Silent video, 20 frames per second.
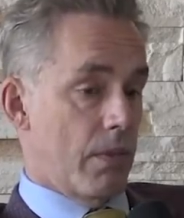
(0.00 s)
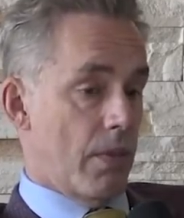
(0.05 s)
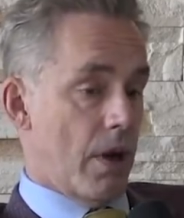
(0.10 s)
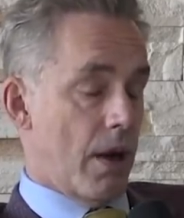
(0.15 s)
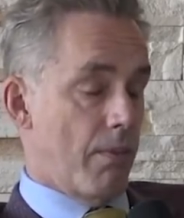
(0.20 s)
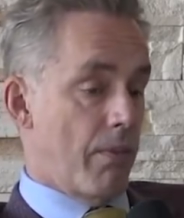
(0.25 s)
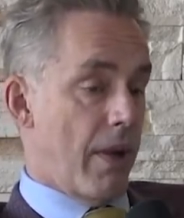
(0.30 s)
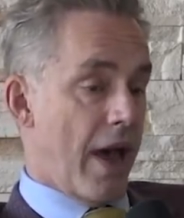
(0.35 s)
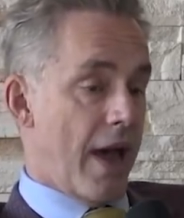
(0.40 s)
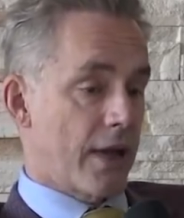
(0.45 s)

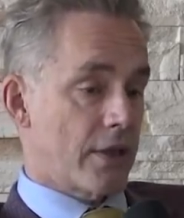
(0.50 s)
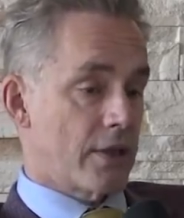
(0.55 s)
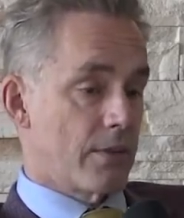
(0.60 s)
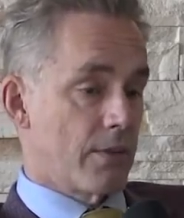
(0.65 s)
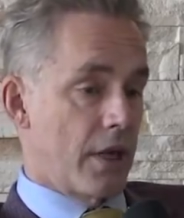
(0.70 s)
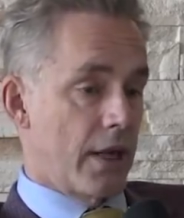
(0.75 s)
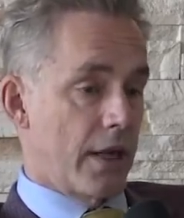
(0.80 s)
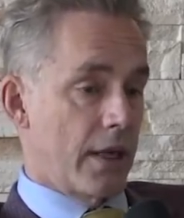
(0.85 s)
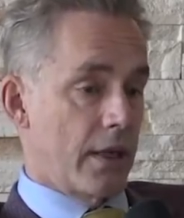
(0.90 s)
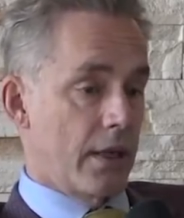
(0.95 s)
I'm back to
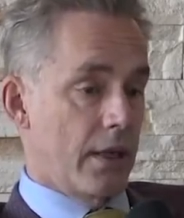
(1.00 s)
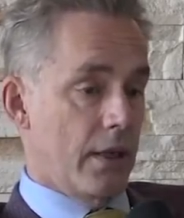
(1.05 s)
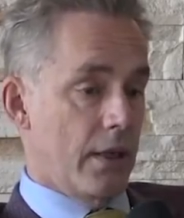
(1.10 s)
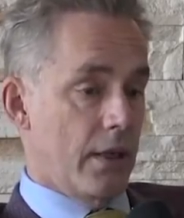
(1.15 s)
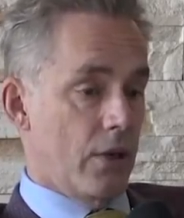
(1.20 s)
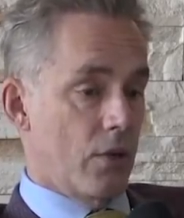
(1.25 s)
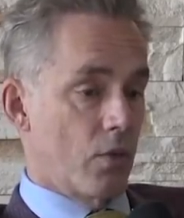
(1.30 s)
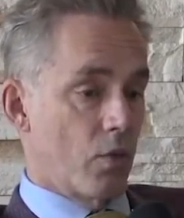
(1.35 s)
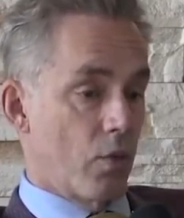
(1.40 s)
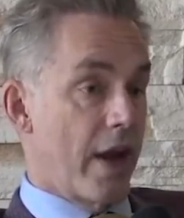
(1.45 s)
my
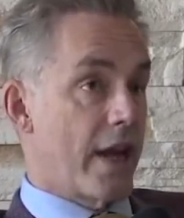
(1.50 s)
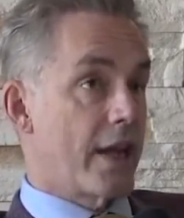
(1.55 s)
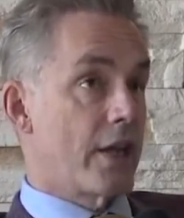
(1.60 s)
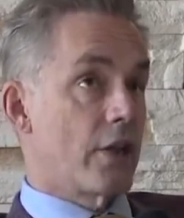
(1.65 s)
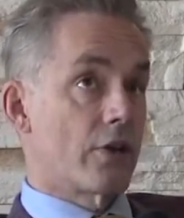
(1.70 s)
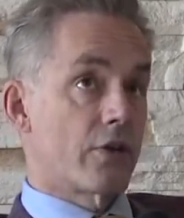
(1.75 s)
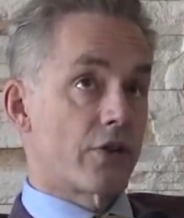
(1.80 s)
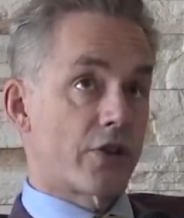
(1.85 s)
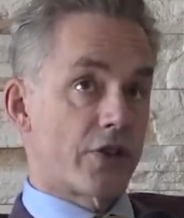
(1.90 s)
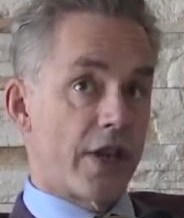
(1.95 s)

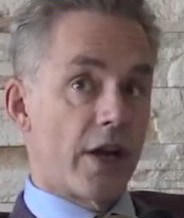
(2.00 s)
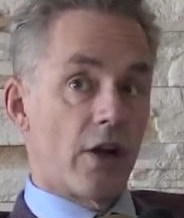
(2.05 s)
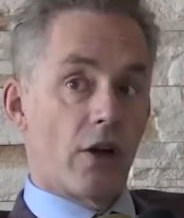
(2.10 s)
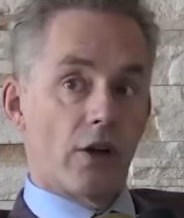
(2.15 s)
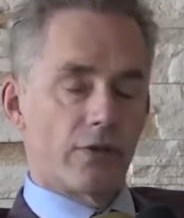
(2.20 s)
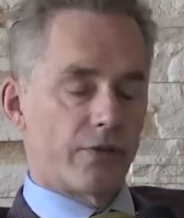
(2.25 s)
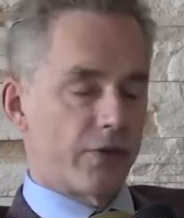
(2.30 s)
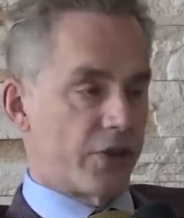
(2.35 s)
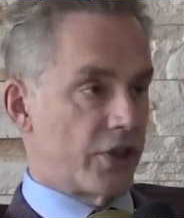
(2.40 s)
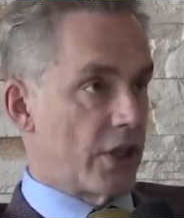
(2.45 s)
regular
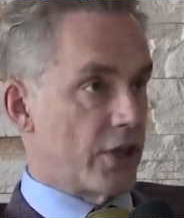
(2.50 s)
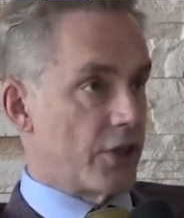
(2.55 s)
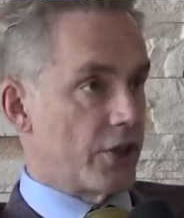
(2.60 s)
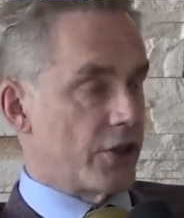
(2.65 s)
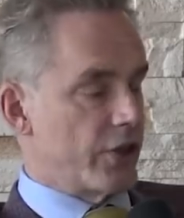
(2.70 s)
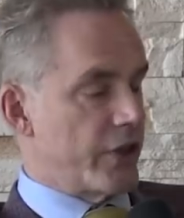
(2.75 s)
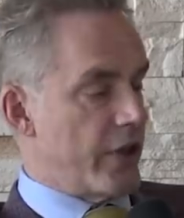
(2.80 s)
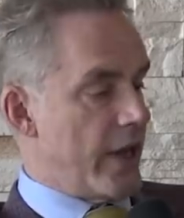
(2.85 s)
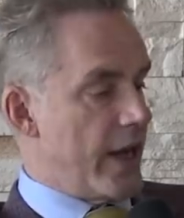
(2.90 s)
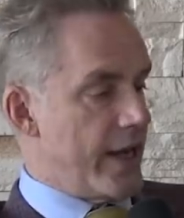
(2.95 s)
self, such
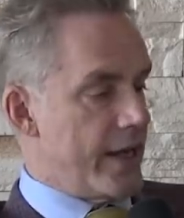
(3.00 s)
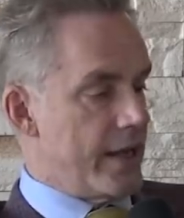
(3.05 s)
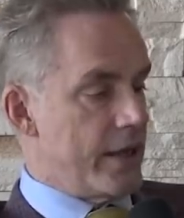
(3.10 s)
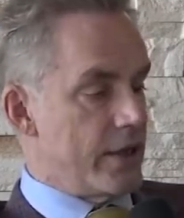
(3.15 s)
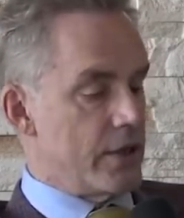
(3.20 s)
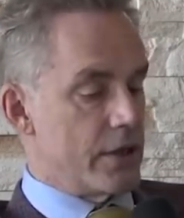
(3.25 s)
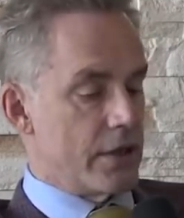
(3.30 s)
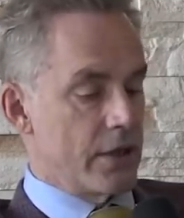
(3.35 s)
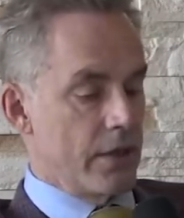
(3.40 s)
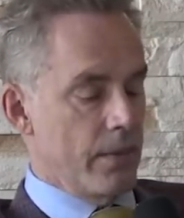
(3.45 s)
as that
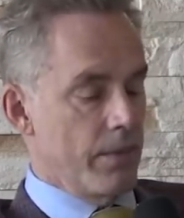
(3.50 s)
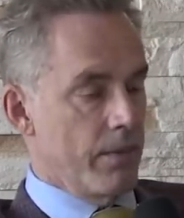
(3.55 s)
is.